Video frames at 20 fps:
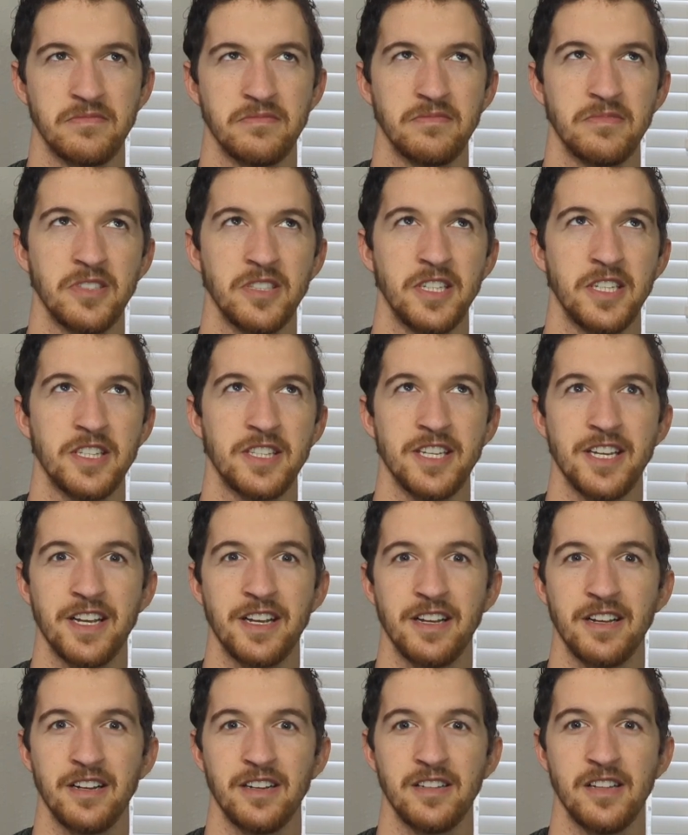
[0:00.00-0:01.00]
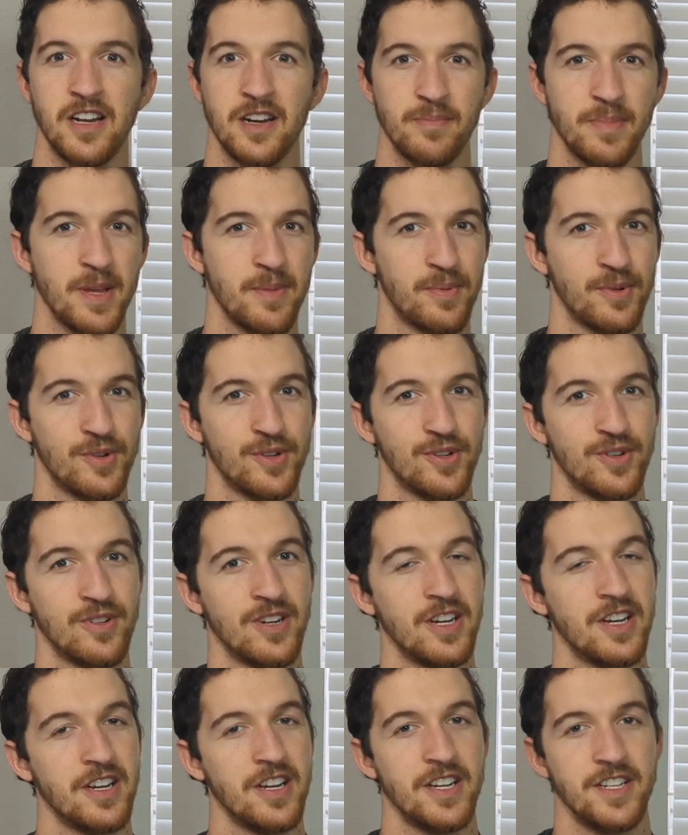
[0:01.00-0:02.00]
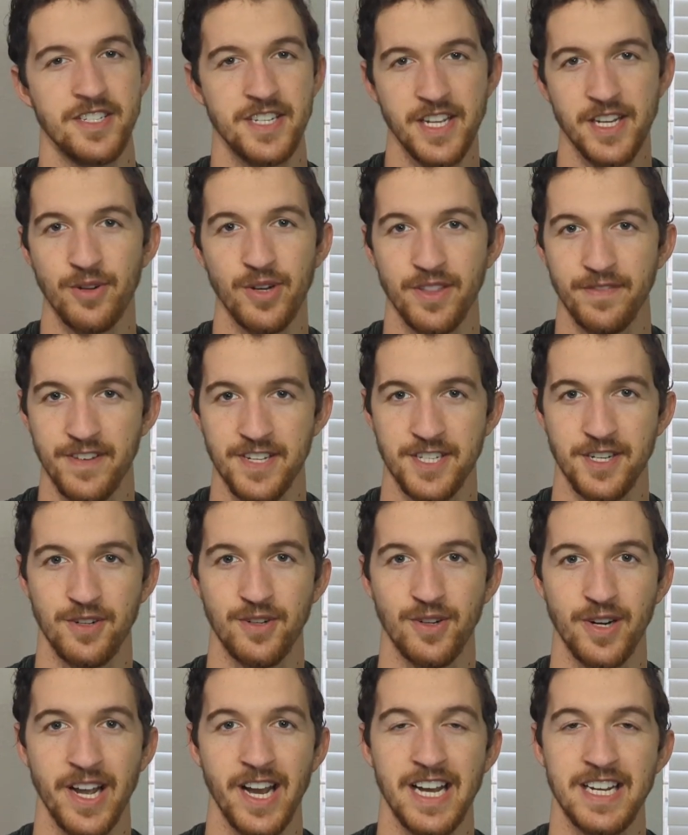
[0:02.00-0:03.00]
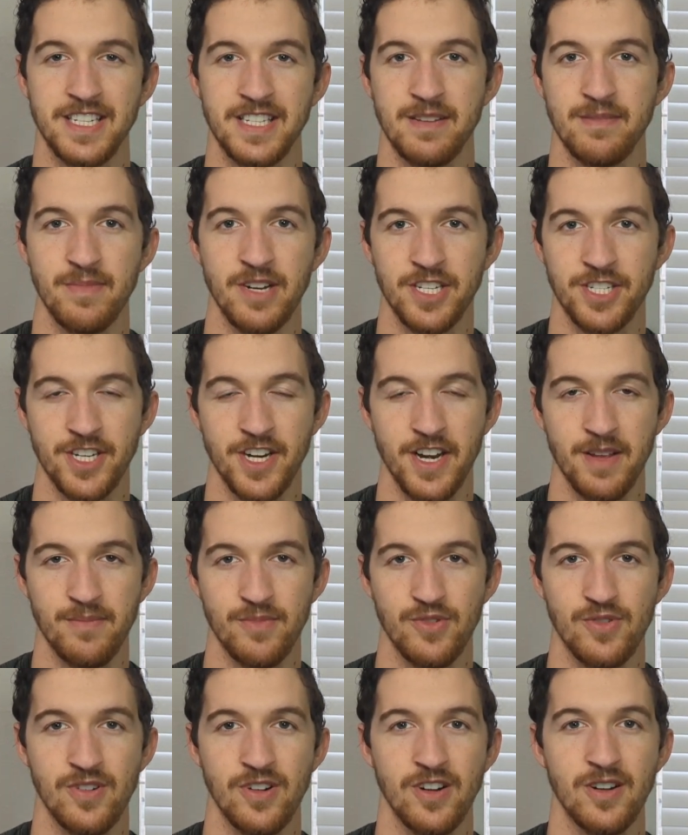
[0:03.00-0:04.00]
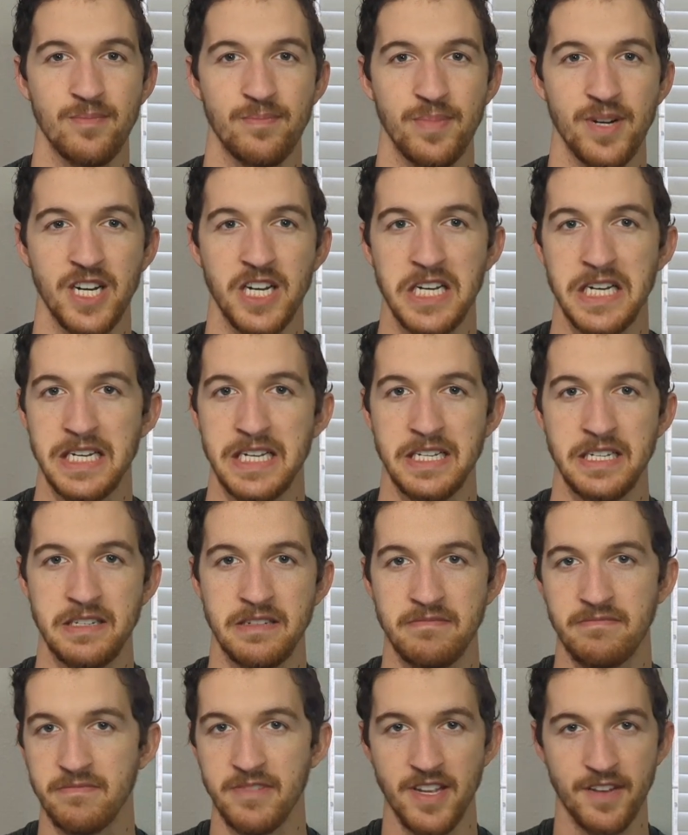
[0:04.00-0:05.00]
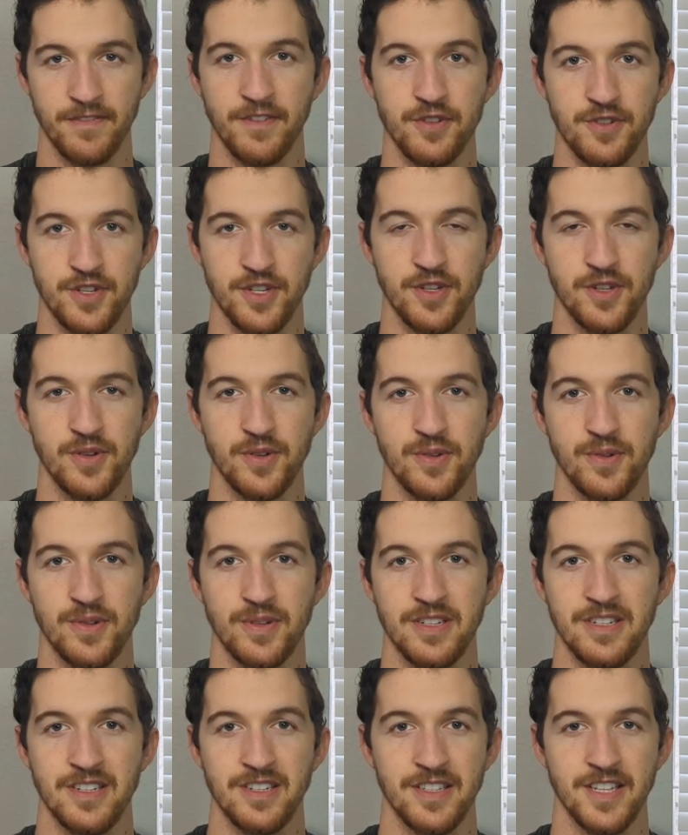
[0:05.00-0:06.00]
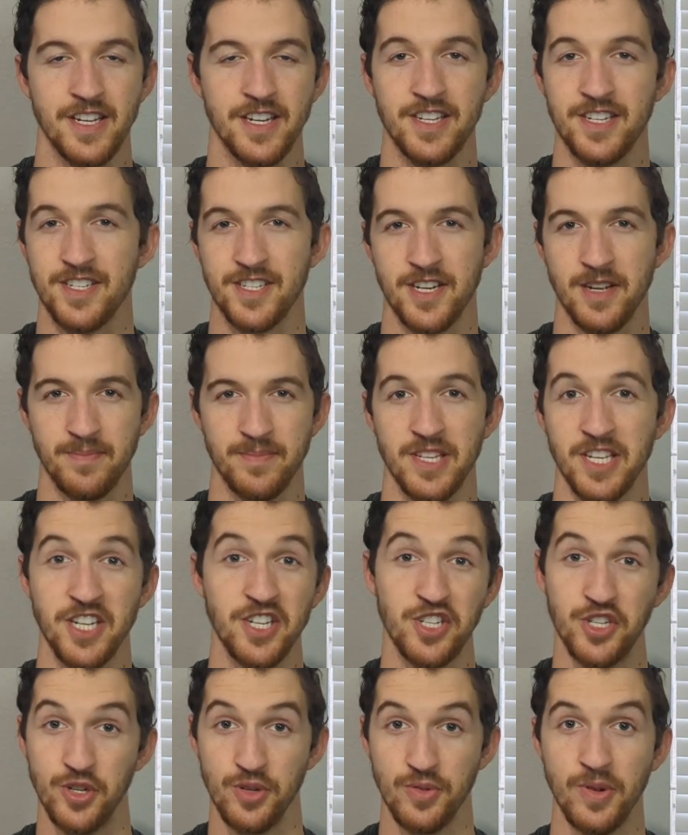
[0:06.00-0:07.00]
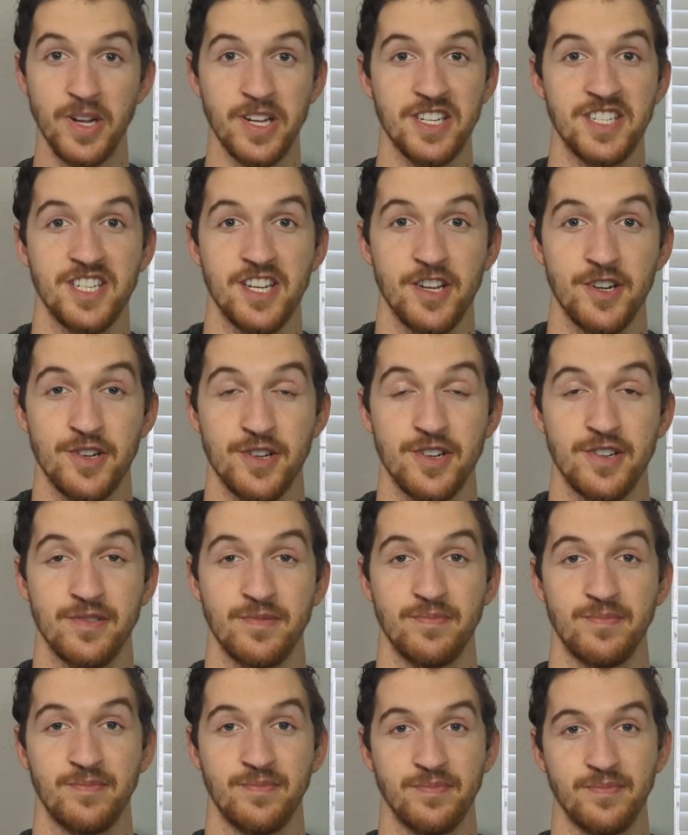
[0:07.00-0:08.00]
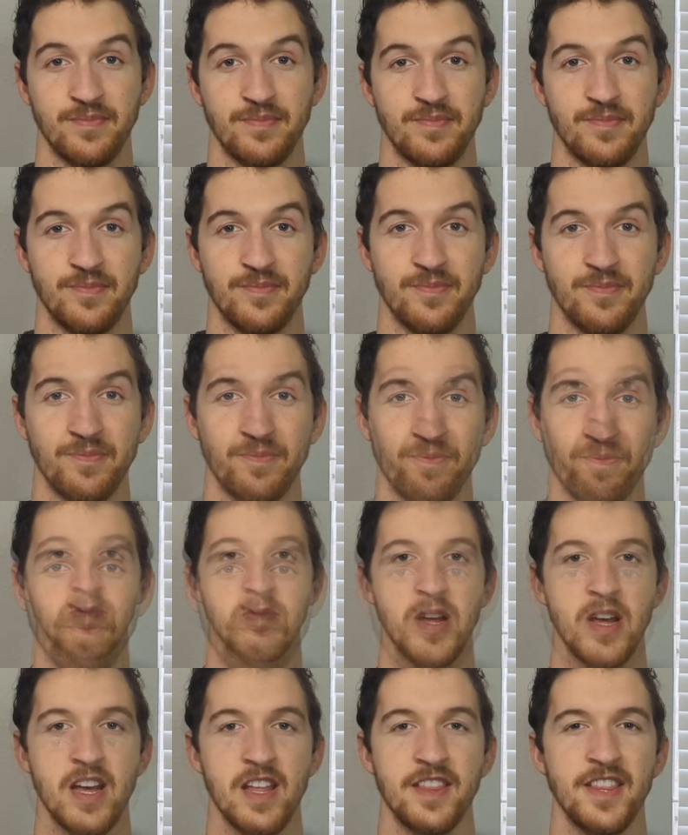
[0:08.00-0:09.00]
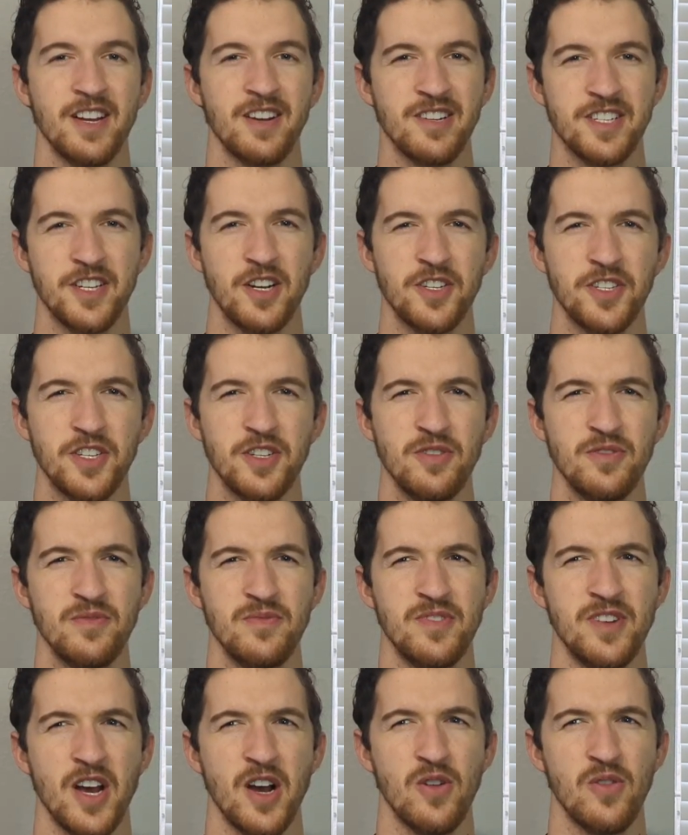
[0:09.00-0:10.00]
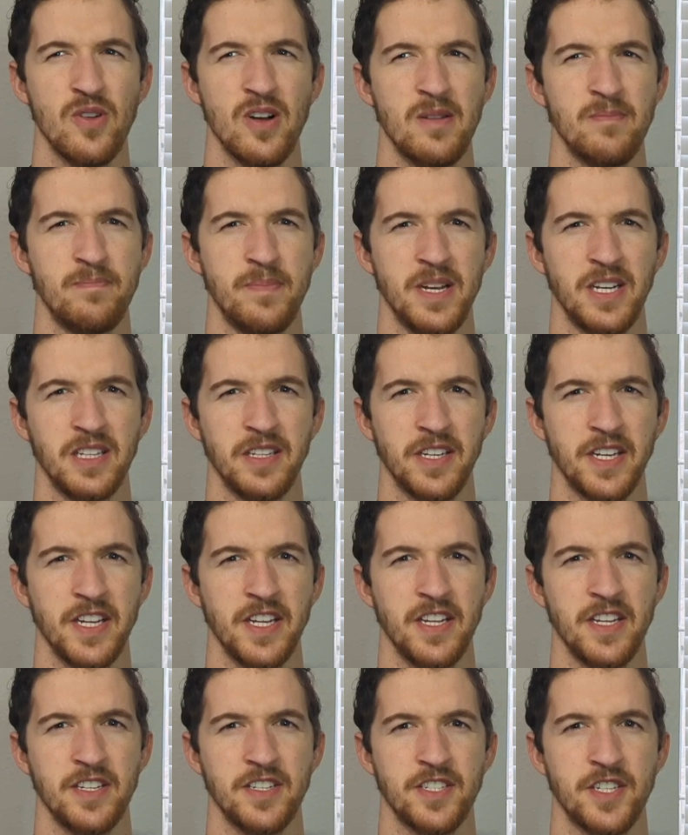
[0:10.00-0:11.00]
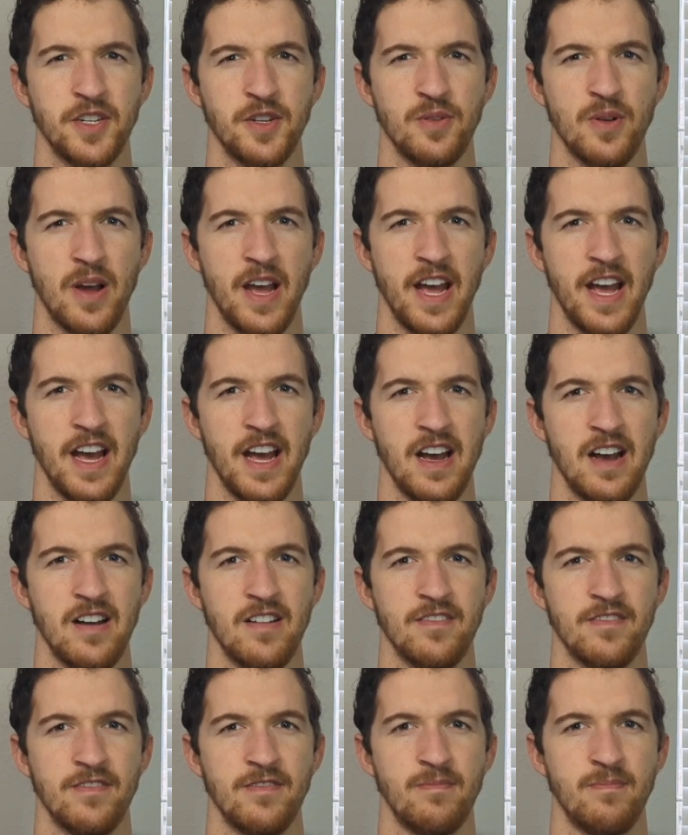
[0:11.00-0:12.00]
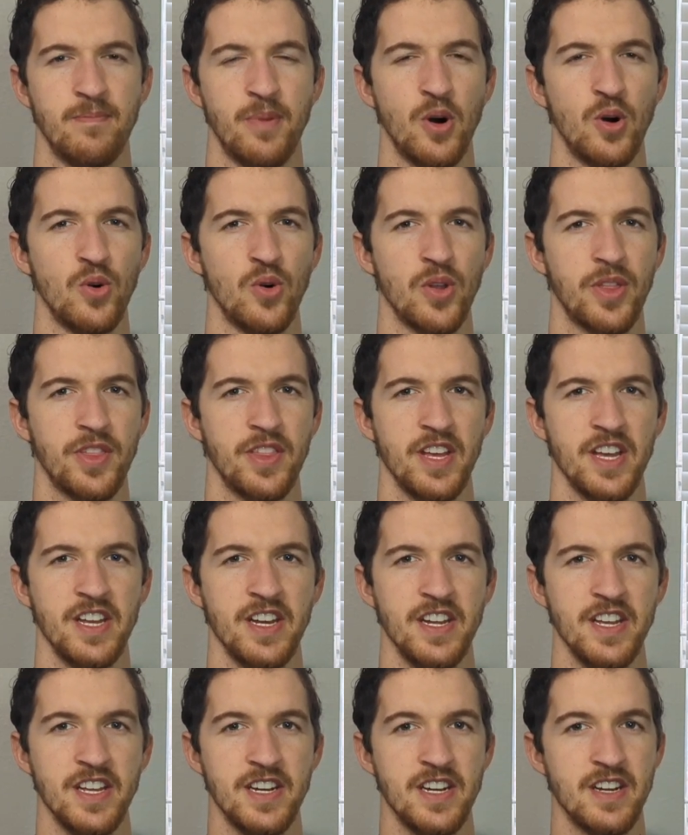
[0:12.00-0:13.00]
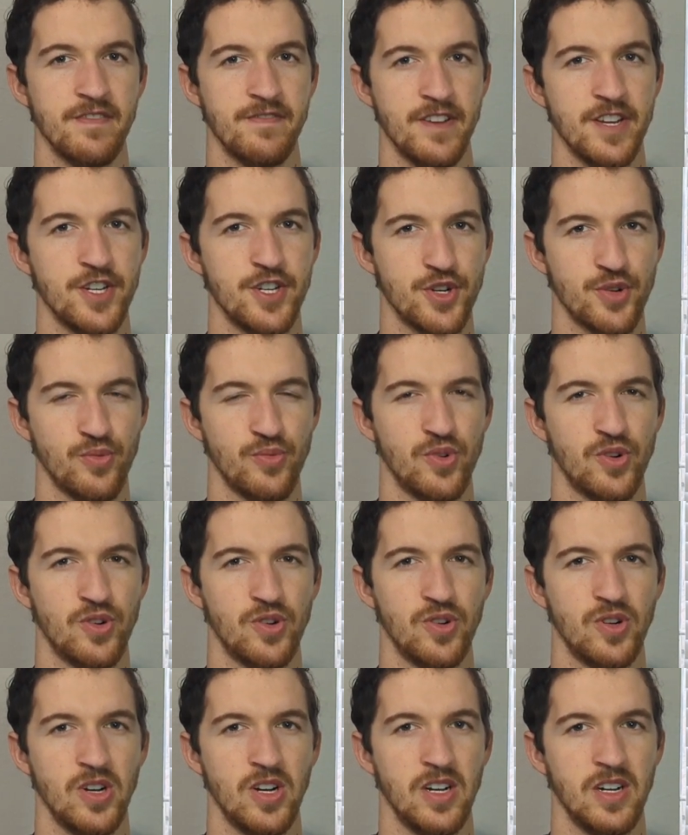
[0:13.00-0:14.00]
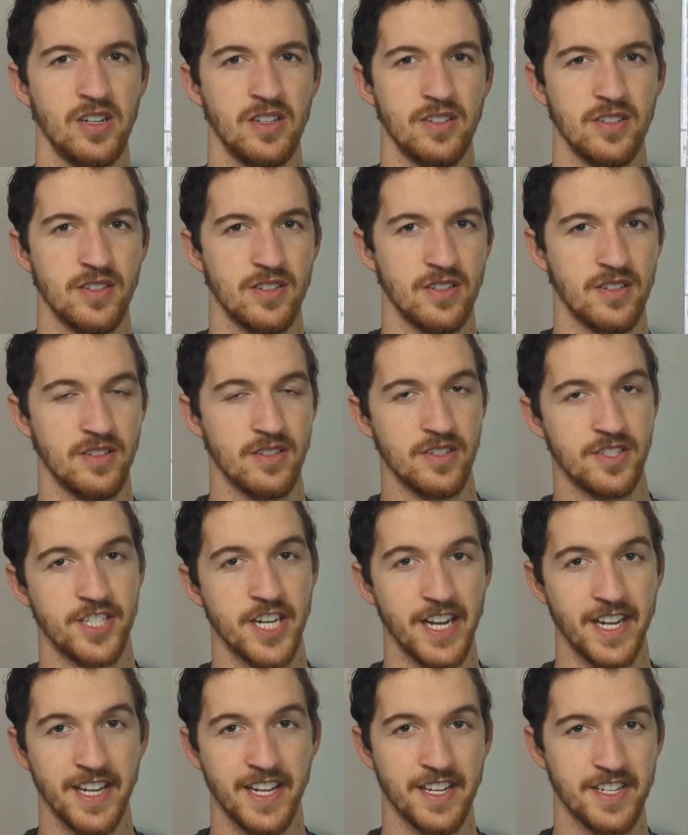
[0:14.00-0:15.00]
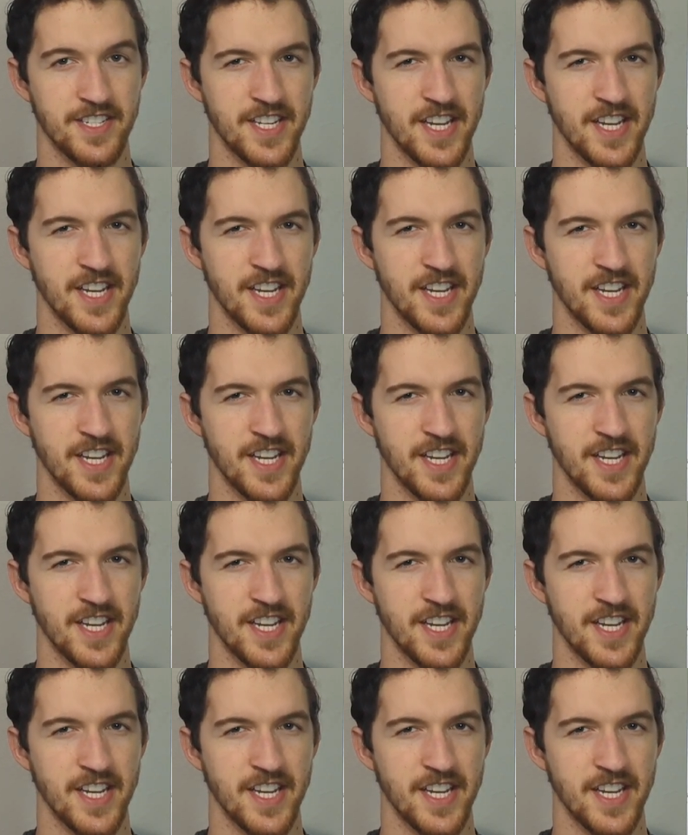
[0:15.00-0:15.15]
really think a lot of people deal with physical cash that much anymore, but if you do, that is something to consider. There is also no ability to have both an individual checking and